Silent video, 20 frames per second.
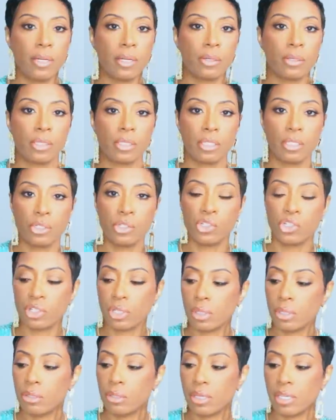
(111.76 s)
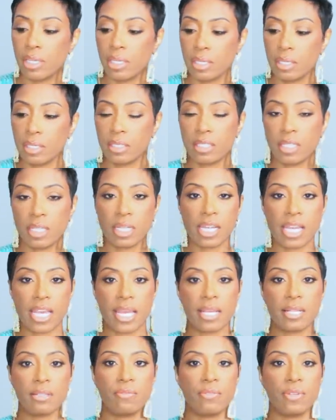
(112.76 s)
been on a little jungle kick because that
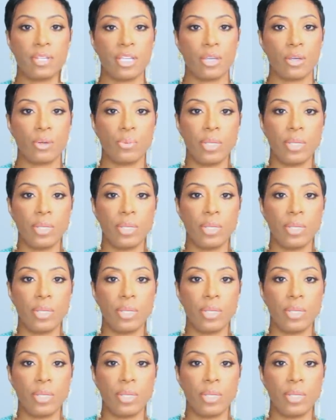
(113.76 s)
last video,